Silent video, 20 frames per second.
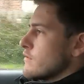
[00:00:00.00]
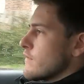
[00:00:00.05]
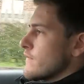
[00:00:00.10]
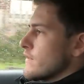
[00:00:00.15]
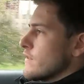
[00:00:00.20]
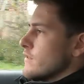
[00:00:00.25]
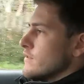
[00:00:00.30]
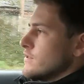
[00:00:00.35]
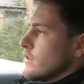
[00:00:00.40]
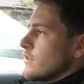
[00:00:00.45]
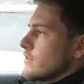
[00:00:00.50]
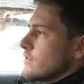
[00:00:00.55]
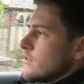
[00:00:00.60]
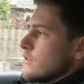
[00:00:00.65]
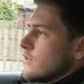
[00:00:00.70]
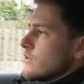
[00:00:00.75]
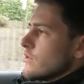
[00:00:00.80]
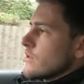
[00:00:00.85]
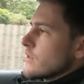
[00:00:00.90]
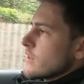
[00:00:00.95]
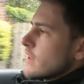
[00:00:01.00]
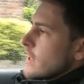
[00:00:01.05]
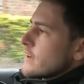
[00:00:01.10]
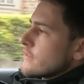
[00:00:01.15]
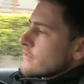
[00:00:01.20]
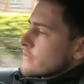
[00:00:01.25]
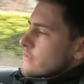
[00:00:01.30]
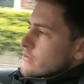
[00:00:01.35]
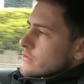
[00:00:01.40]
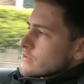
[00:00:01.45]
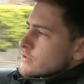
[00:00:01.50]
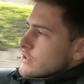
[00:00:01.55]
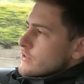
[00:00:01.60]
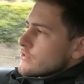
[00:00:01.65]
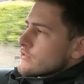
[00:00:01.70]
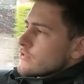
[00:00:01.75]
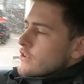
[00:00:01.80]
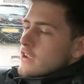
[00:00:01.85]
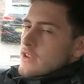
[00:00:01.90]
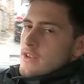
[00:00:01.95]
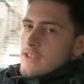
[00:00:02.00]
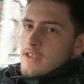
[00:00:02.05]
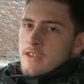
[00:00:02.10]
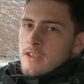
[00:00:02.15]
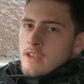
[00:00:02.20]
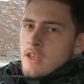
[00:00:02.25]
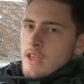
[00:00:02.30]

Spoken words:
reviews on Google and Autotrader